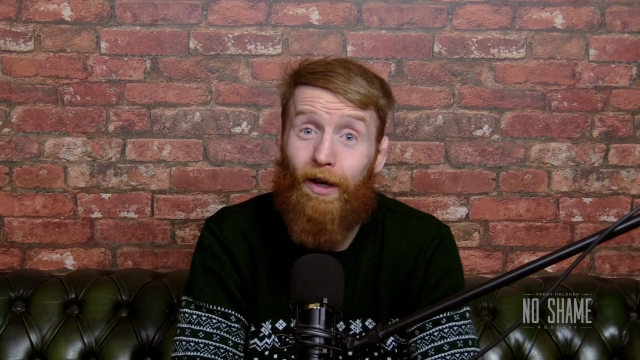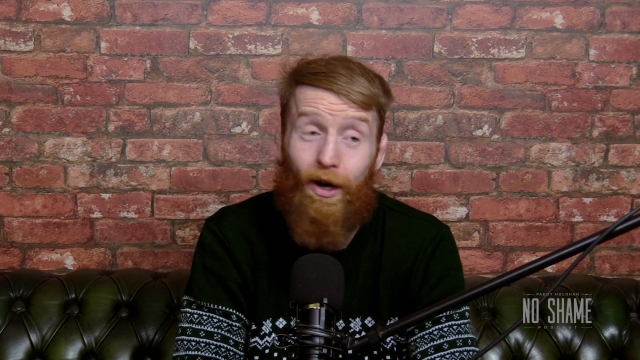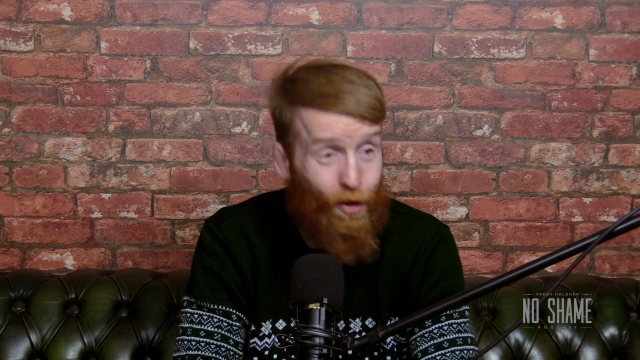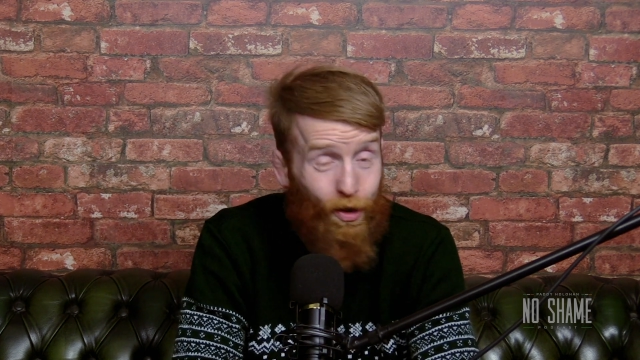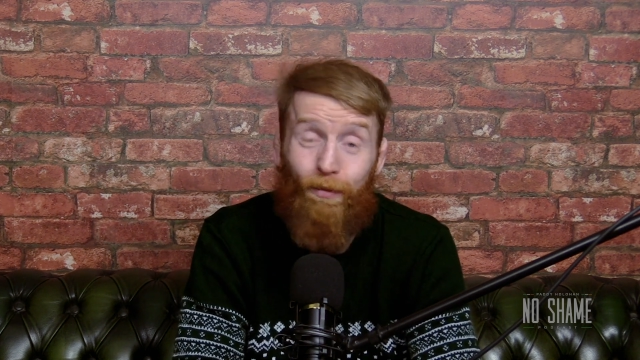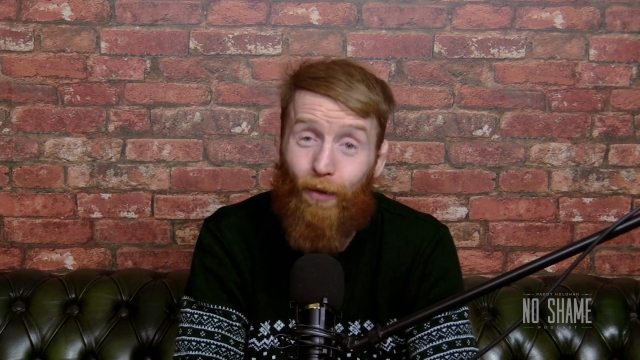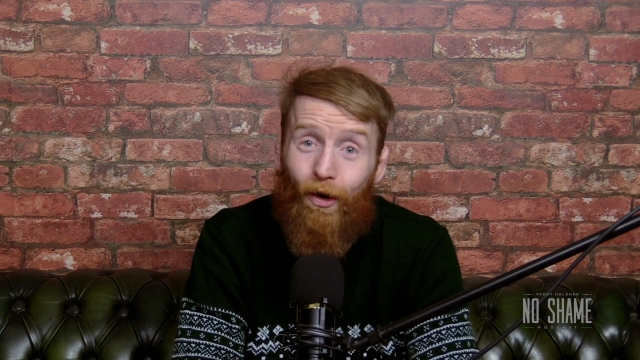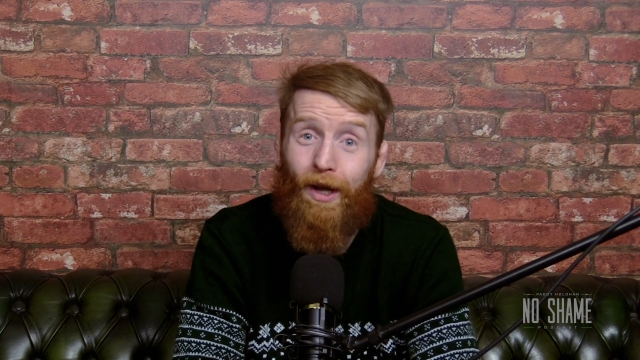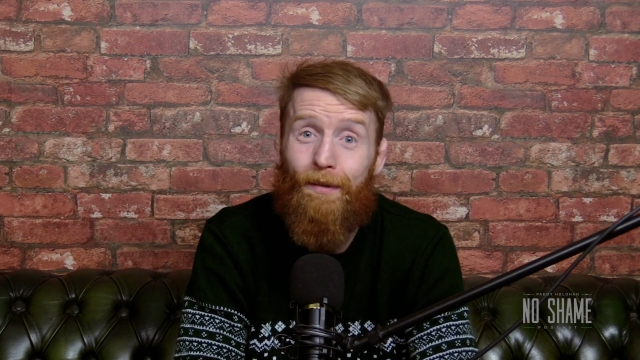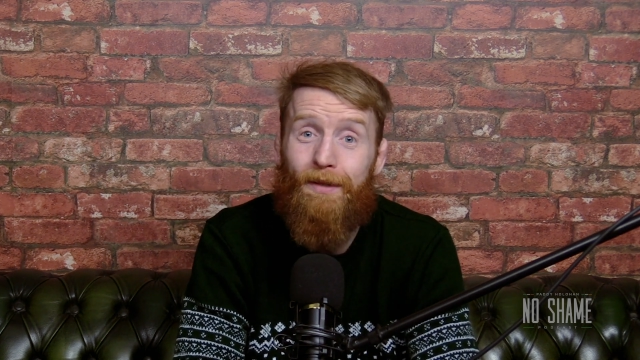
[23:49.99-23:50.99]
because
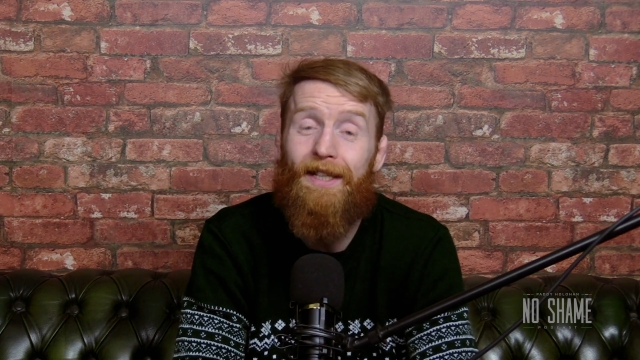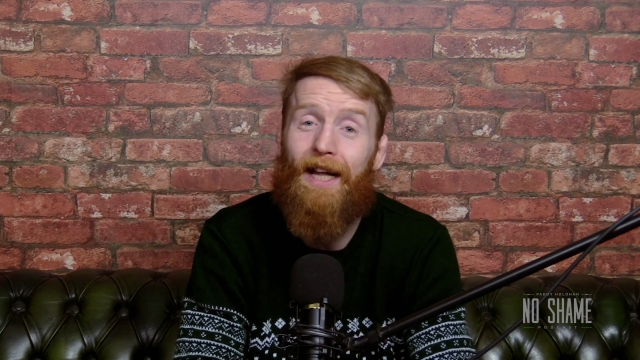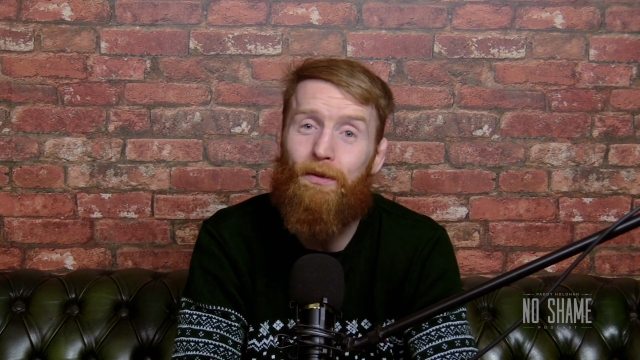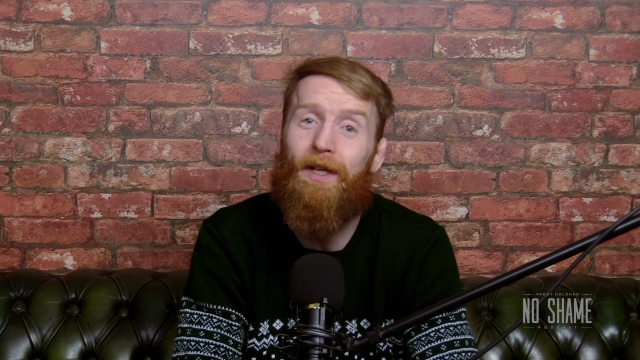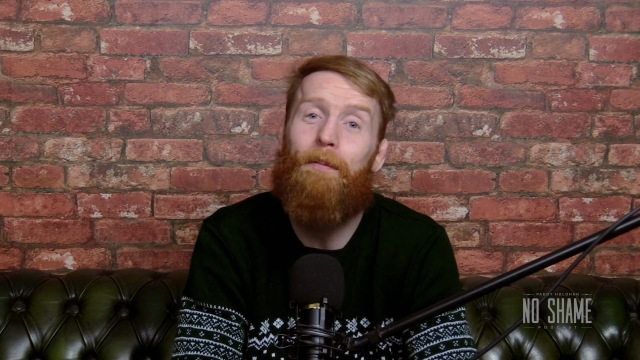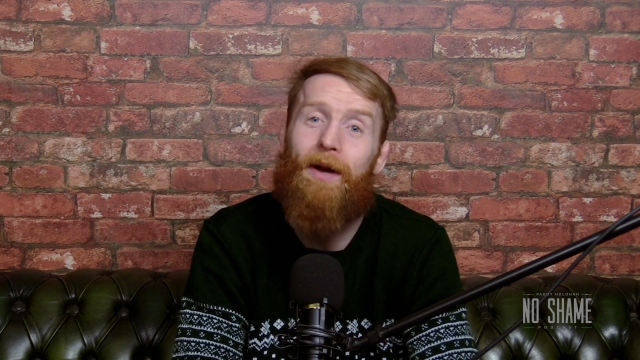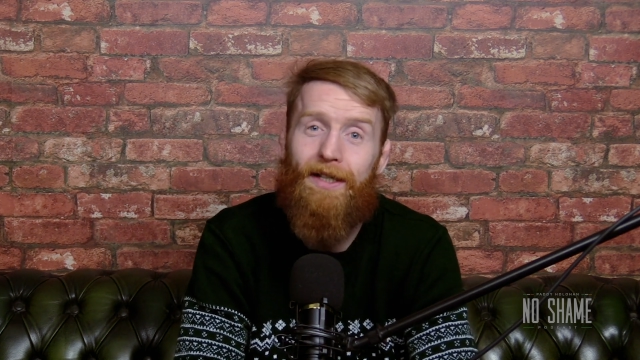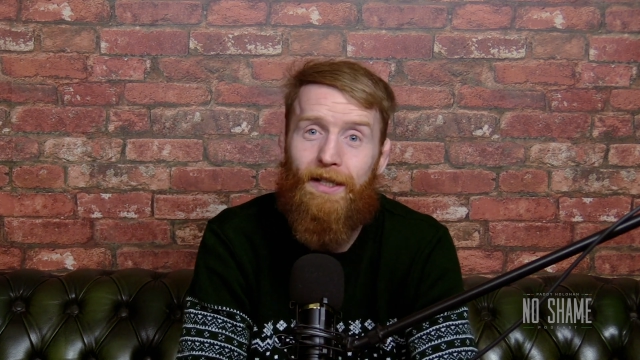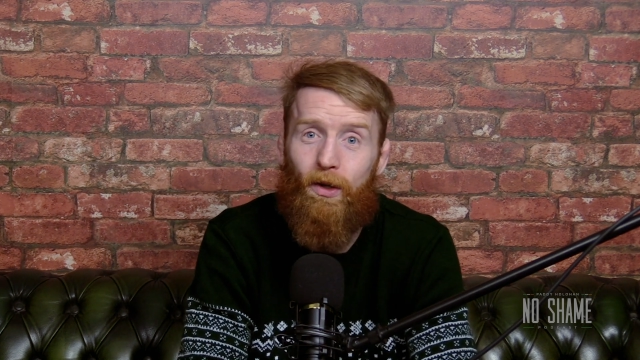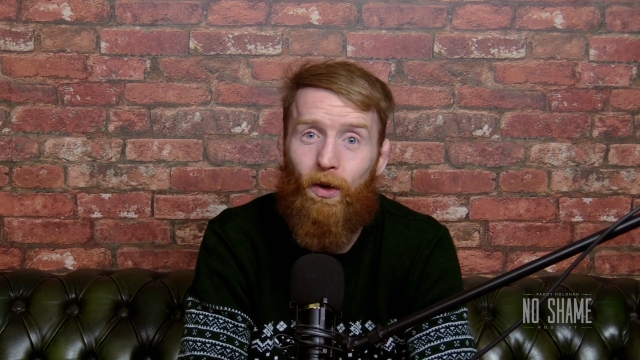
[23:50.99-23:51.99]
sometimes that's what that
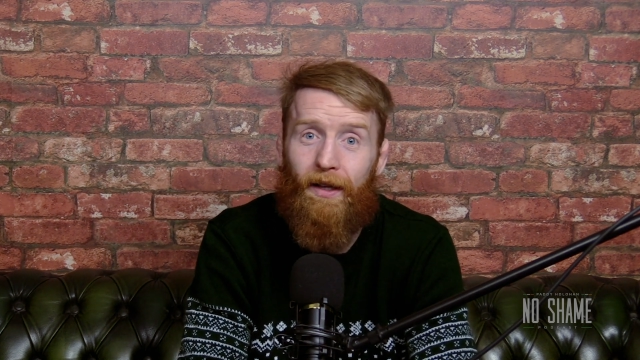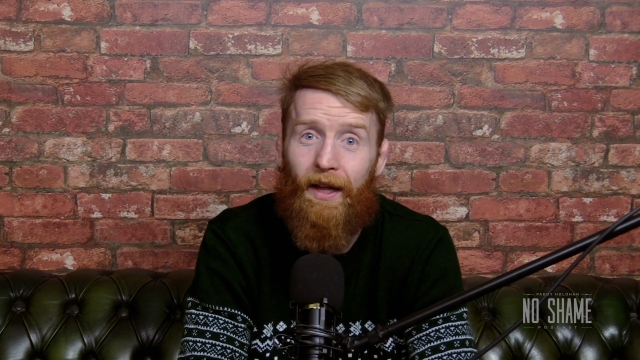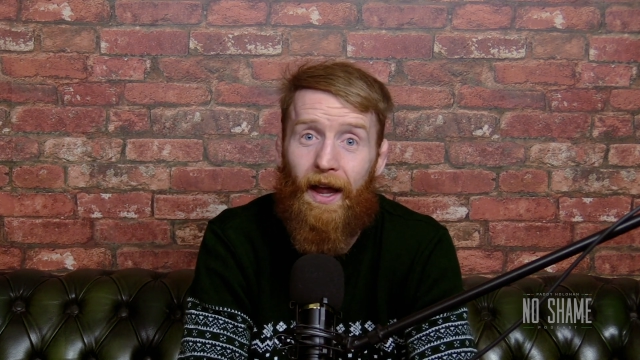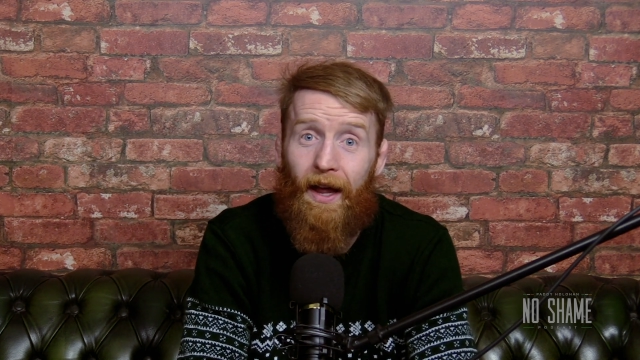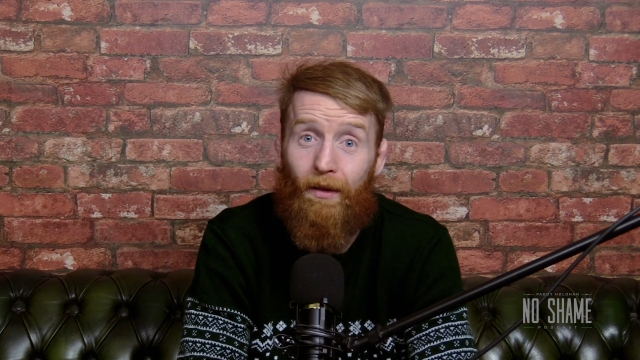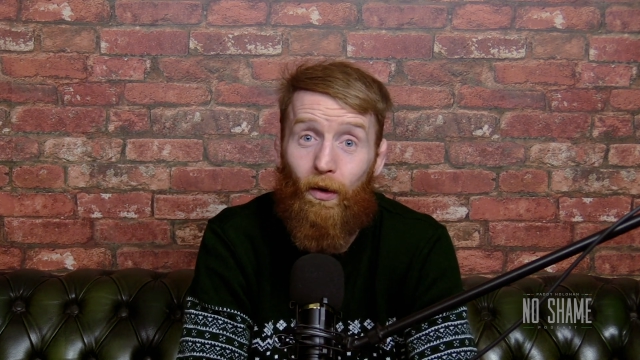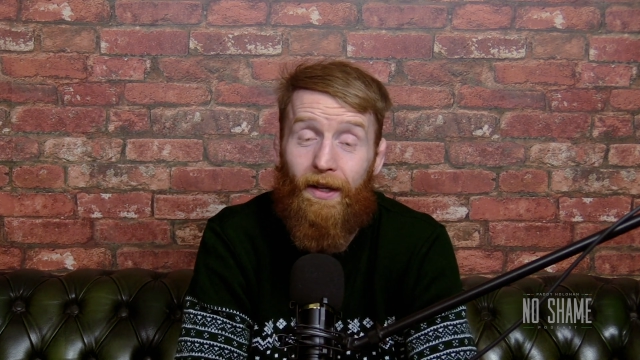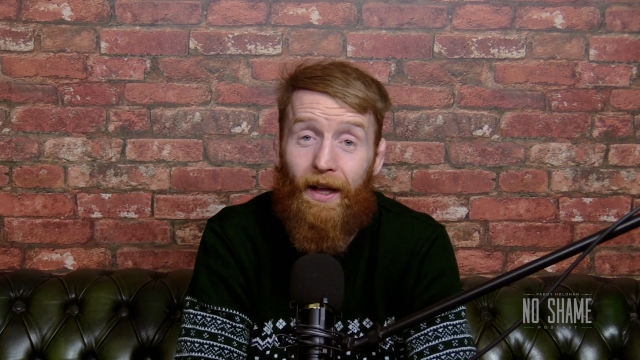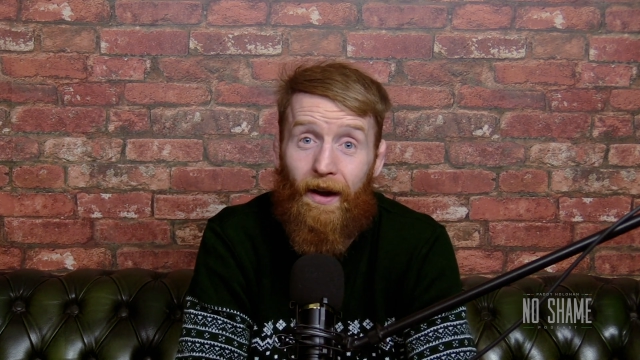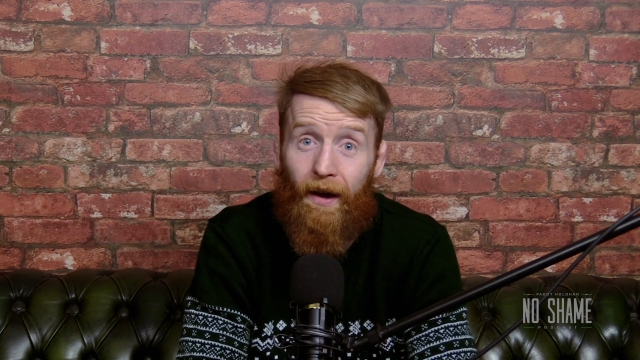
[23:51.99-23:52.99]
person's looking
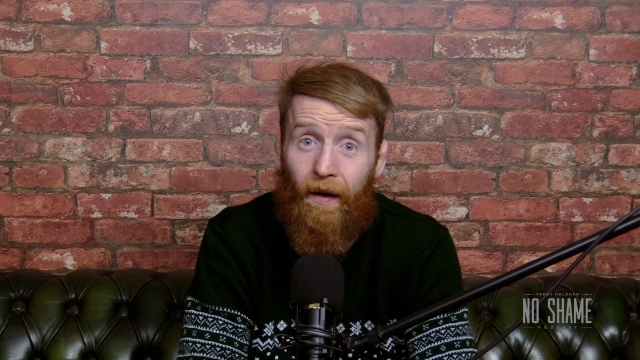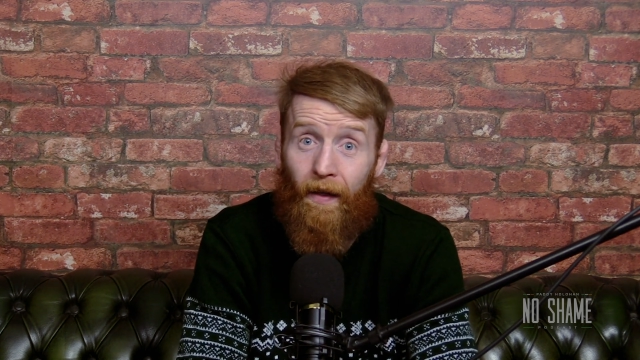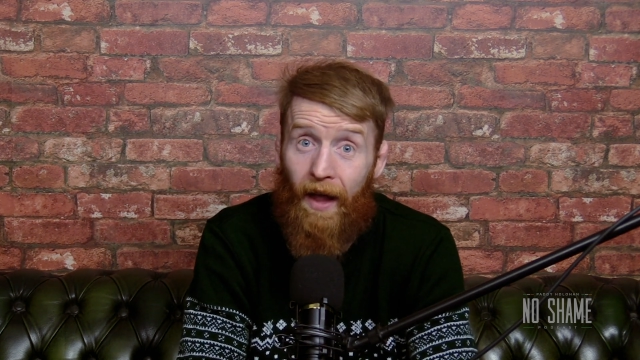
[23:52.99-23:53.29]
to hear.